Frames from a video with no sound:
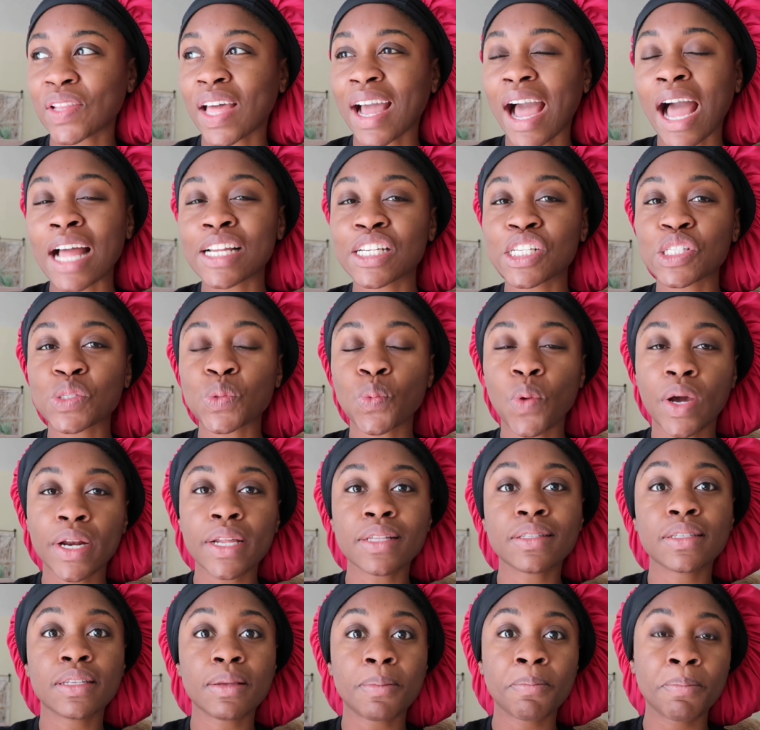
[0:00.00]
Like I just
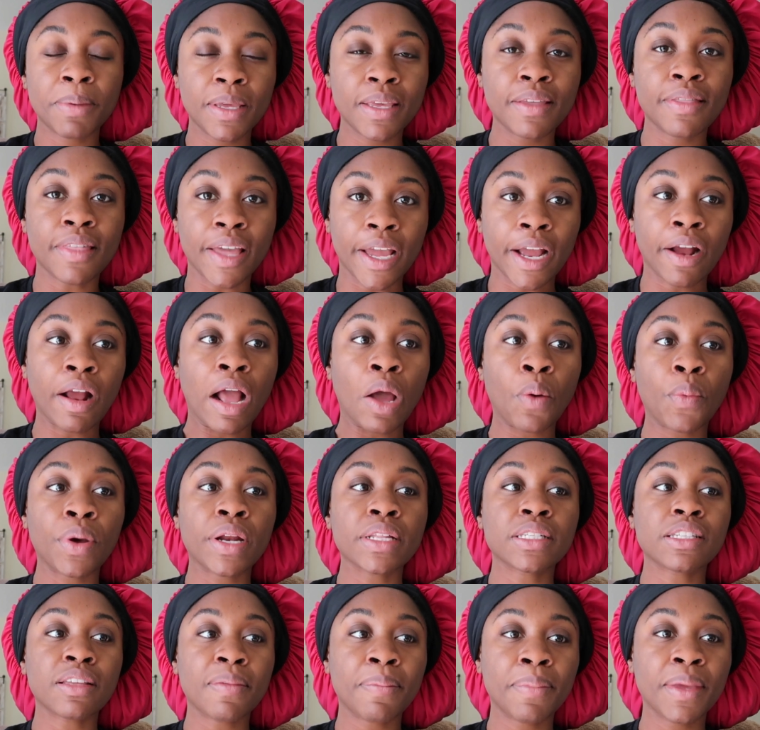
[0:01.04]
wanted to be there. I
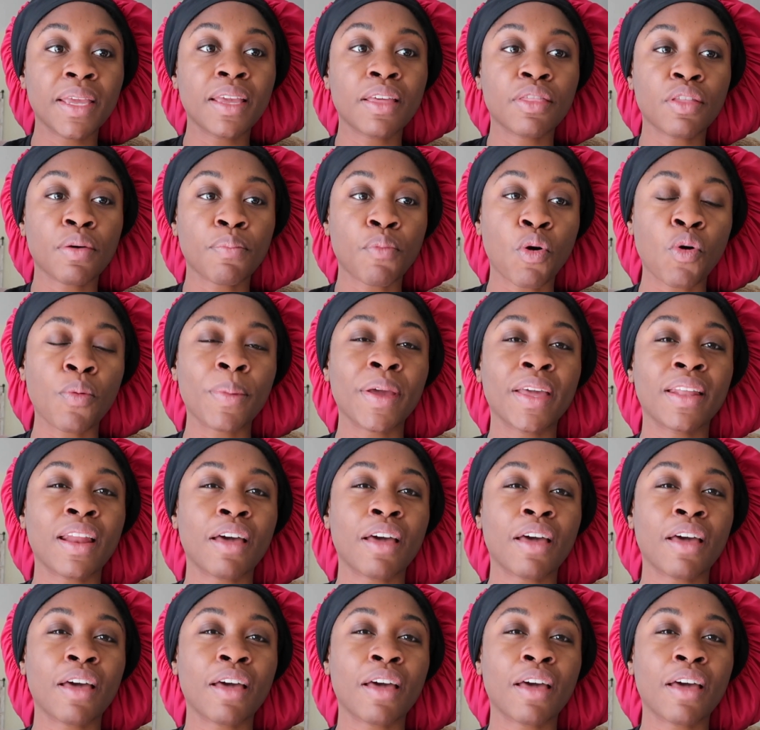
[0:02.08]
wanted to be in the moment.